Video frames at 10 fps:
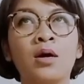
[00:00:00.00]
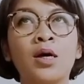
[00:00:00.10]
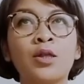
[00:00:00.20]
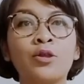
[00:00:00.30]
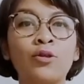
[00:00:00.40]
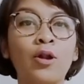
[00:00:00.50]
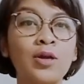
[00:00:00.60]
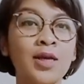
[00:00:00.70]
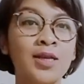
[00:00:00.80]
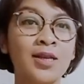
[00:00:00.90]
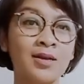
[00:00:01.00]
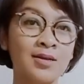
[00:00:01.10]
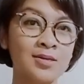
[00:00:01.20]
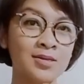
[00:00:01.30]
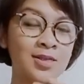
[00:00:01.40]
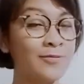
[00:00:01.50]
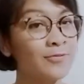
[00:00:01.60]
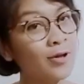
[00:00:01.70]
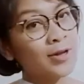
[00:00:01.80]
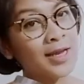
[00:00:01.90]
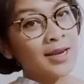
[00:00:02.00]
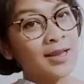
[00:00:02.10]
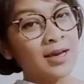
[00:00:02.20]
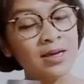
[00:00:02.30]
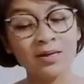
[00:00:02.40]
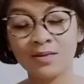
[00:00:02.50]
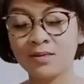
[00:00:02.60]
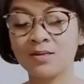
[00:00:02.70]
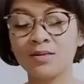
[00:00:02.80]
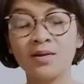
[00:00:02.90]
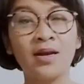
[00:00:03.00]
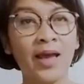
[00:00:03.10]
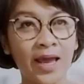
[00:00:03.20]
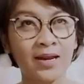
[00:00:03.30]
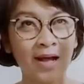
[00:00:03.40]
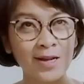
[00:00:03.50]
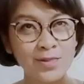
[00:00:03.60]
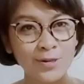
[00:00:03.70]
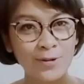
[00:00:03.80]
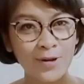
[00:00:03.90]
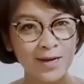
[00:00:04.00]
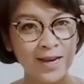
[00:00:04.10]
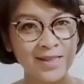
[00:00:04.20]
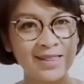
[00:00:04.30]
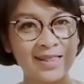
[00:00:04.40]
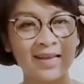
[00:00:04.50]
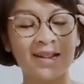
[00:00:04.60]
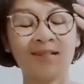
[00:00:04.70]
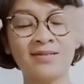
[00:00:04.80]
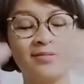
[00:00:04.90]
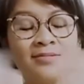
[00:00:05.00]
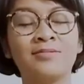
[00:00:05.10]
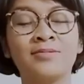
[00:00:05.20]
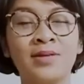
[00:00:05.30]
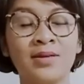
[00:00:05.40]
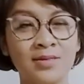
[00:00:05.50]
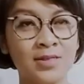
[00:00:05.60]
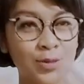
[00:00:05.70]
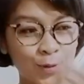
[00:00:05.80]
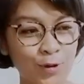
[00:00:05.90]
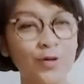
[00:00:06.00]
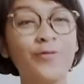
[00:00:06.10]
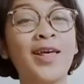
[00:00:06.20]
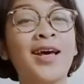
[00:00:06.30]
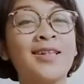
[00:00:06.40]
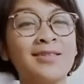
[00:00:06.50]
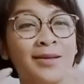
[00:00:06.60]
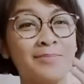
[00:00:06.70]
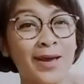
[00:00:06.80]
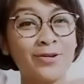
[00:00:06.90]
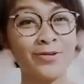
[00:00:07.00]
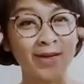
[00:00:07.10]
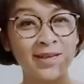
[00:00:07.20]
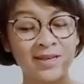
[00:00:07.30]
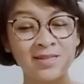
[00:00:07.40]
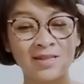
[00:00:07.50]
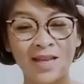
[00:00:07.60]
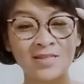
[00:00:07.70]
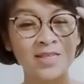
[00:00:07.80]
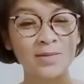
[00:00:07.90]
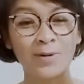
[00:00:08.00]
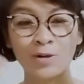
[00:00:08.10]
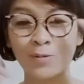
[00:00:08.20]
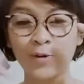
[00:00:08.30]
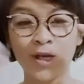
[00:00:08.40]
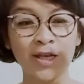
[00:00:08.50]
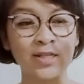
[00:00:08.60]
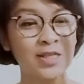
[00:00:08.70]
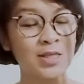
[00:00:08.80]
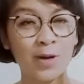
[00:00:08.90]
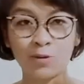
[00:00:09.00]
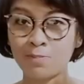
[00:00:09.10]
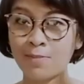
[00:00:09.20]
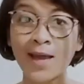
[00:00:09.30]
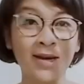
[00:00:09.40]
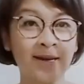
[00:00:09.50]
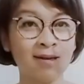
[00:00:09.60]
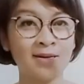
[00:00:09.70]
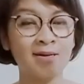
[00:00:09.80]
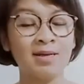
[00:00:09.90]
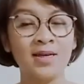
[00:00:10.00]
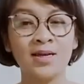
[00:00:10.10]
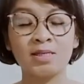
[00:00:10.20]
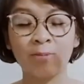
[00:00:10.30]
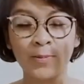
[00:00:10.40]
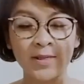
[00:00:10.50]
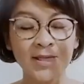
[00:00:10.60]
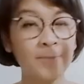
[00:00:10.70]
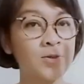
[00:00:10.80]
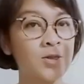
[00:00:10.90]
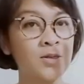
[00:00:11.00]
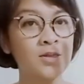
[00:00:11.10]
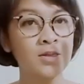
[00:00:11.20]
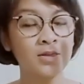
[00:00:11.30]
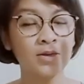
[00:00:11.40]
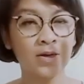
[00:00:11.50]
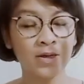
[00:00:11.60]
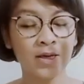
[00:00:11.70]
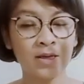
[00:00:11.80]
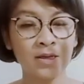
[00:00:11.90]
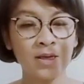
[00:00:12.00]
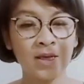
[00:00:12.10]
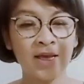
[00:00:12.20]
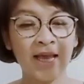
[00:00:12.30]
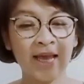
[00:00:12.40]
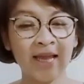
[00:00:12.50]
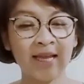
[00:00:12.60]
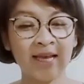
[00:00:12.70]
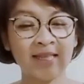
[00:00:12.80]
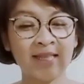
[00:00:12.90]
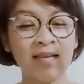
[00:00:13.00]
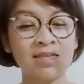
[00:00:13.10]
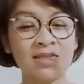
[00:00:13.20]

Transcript: talking, self-talking, yeah, and also analytical. Just because of that, the Mercury is not just about the communication; it's about mind. It's about perceptions. Okay, and that's